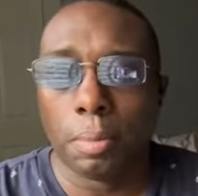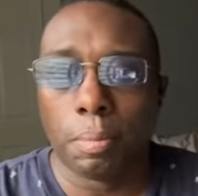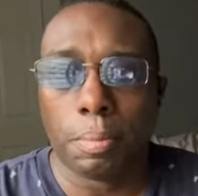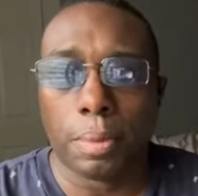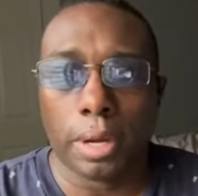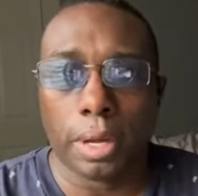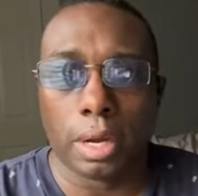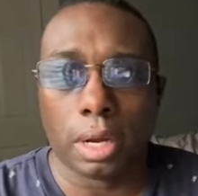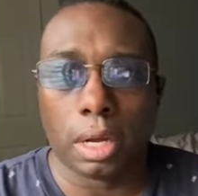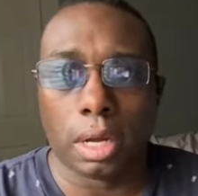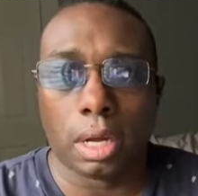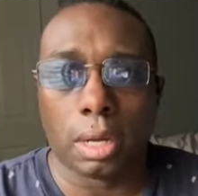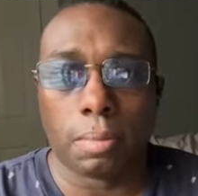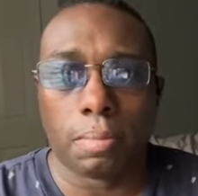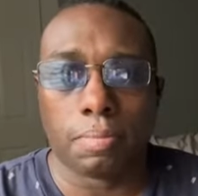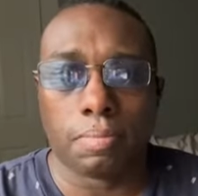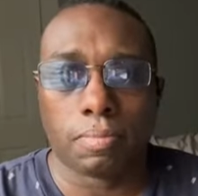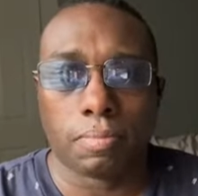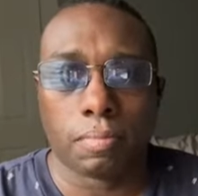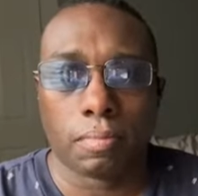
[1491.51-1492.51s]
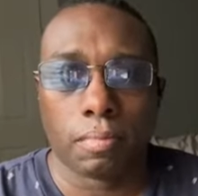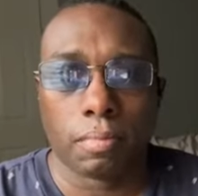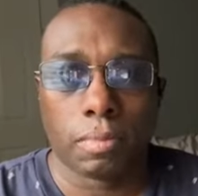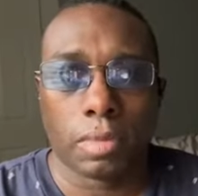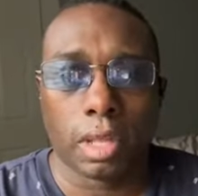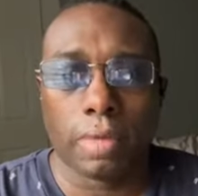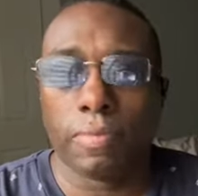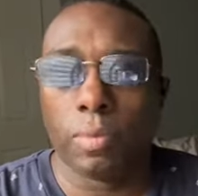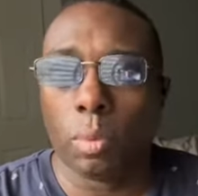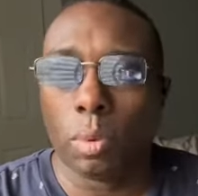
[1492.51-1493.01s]
But
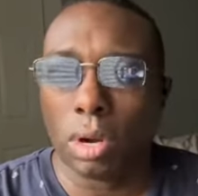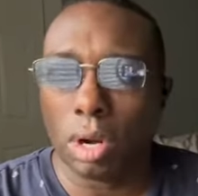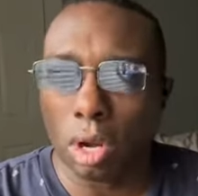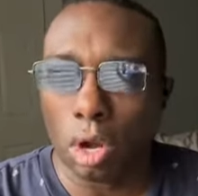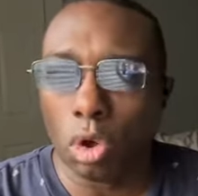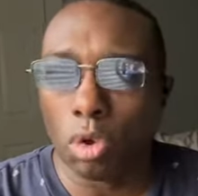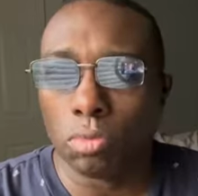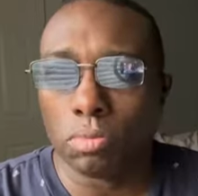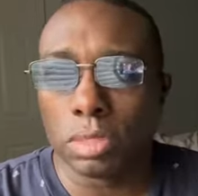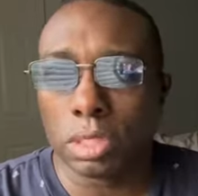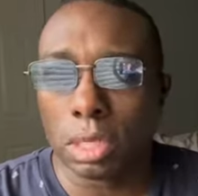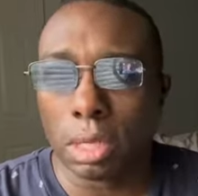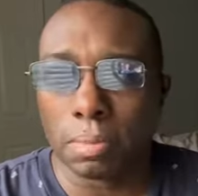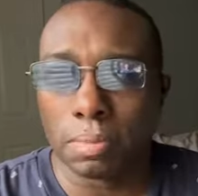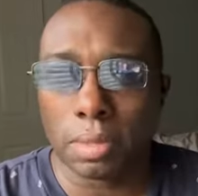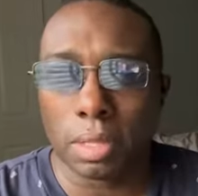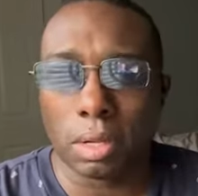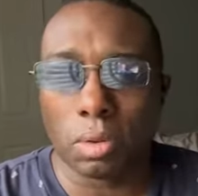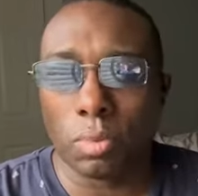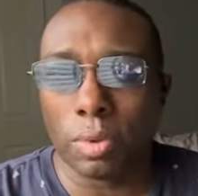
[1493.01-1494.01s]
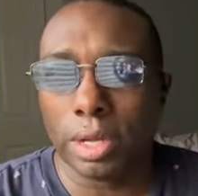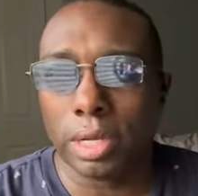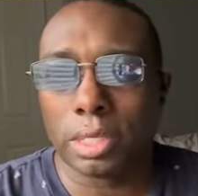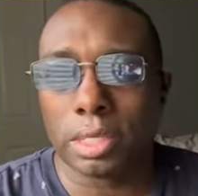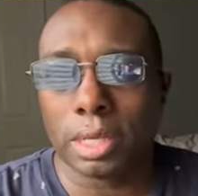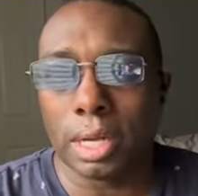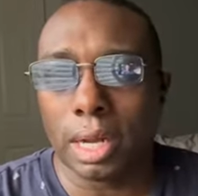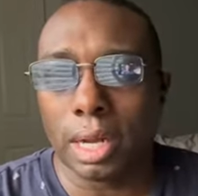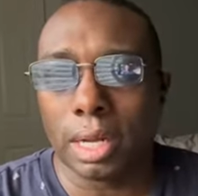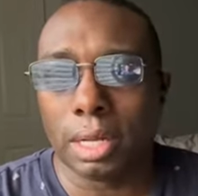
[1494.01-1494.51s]
if you want to own something, which,